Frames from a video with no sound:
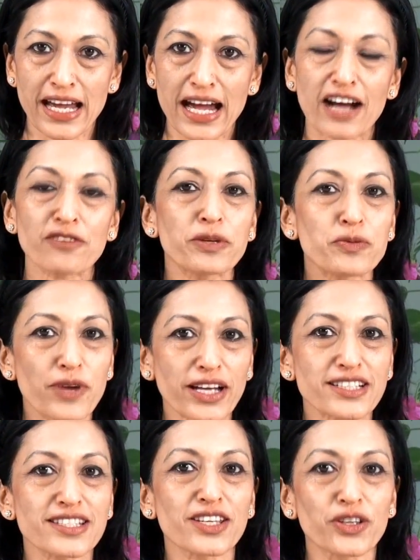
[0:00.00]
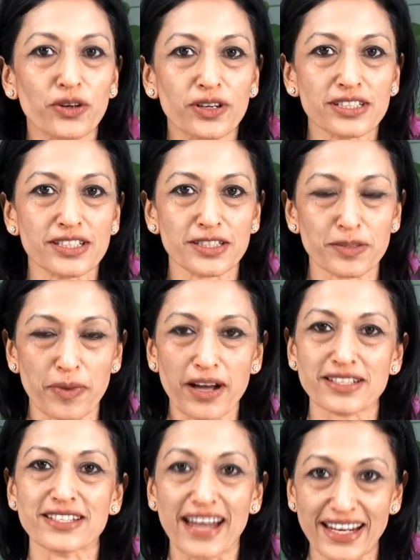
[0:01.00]
I've been practicing yoga since the
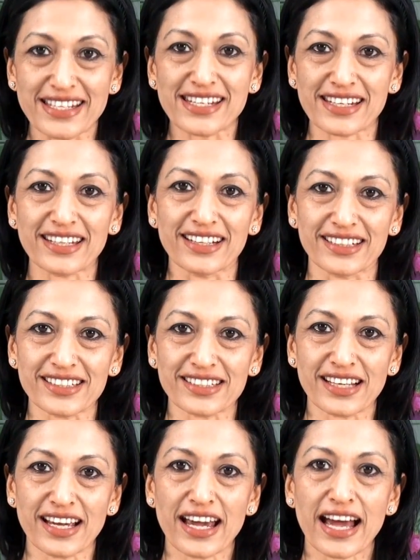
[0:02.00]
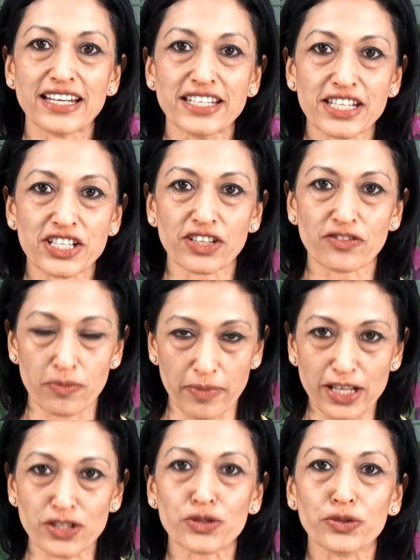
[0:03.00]
past 19 years and teaching from
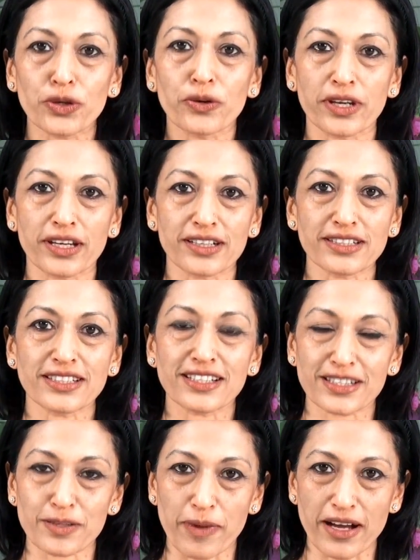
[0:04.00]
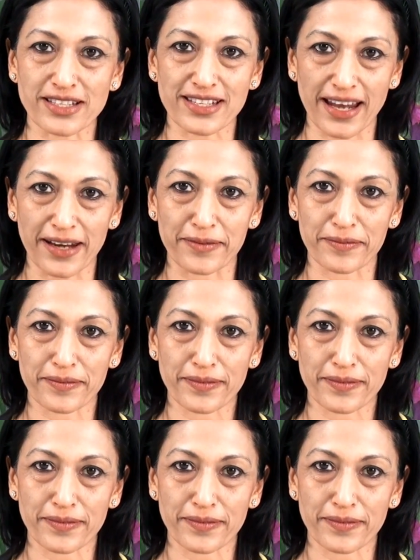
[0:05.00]
my studio here since the past 10.